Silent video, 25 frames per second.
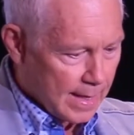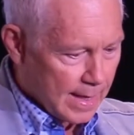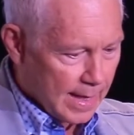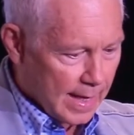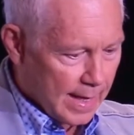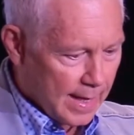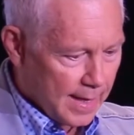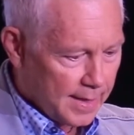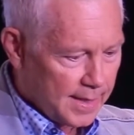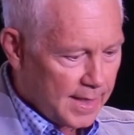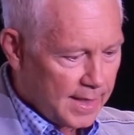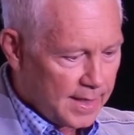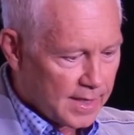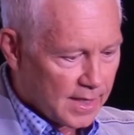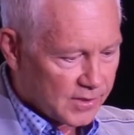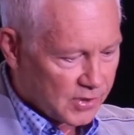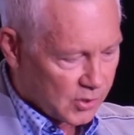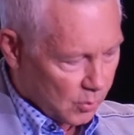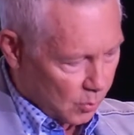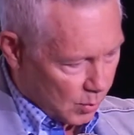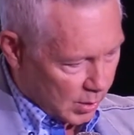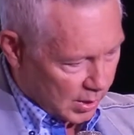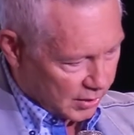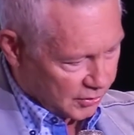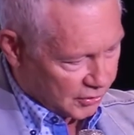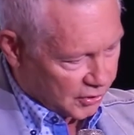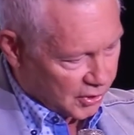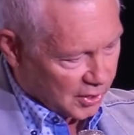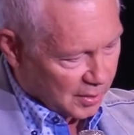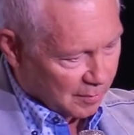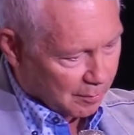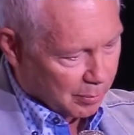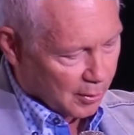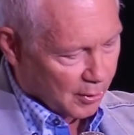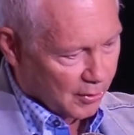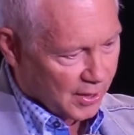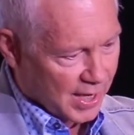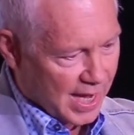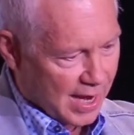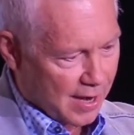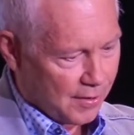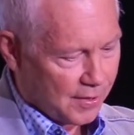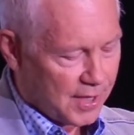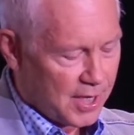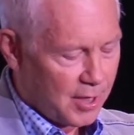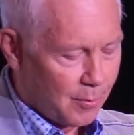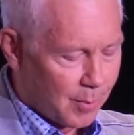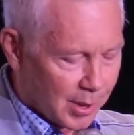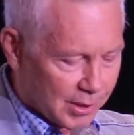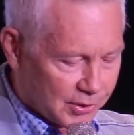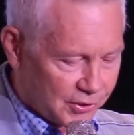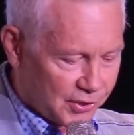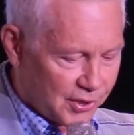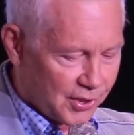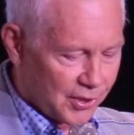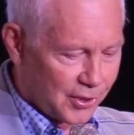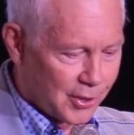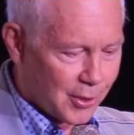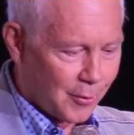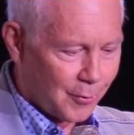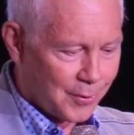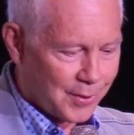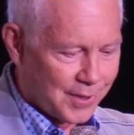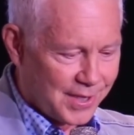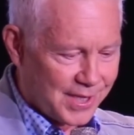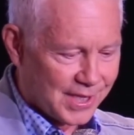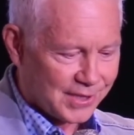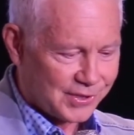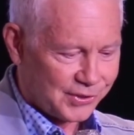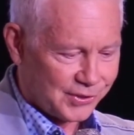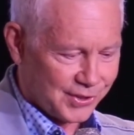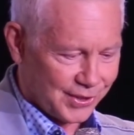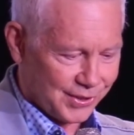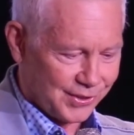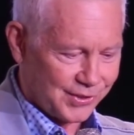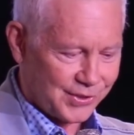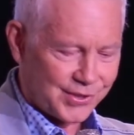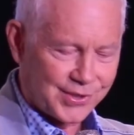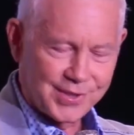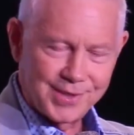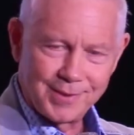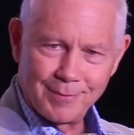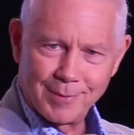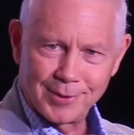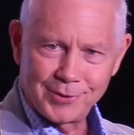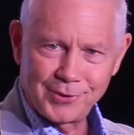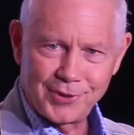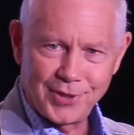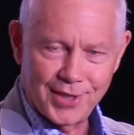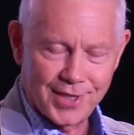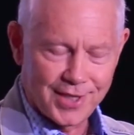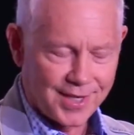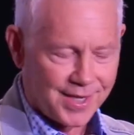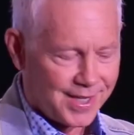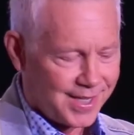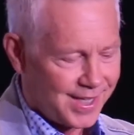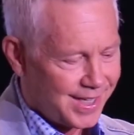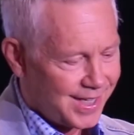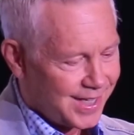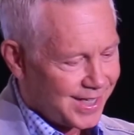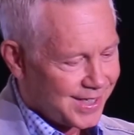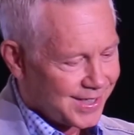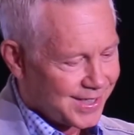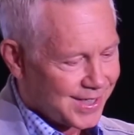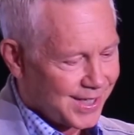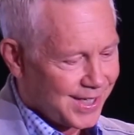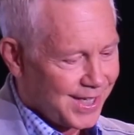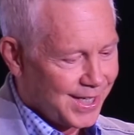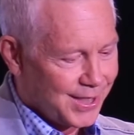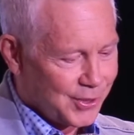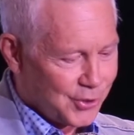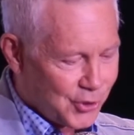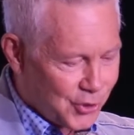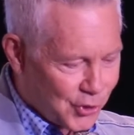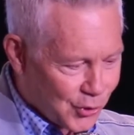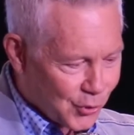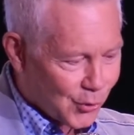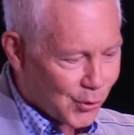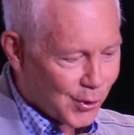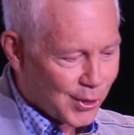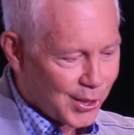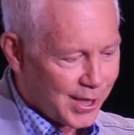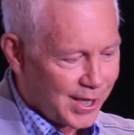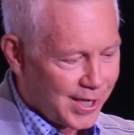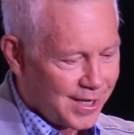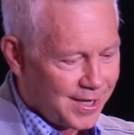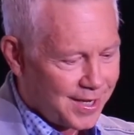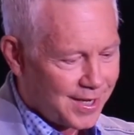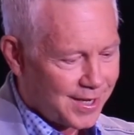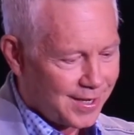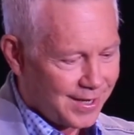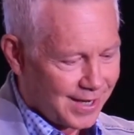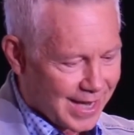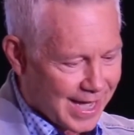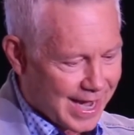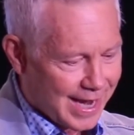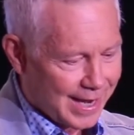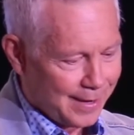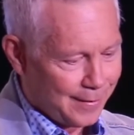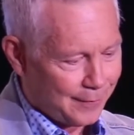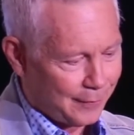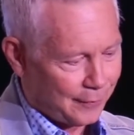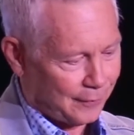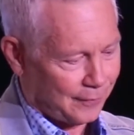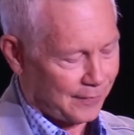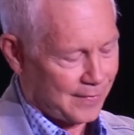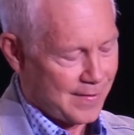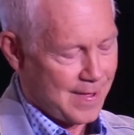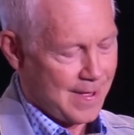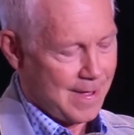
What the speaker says: And he doesn't want you to burn out. He wants you to go the distance. He wants you to enjoy life.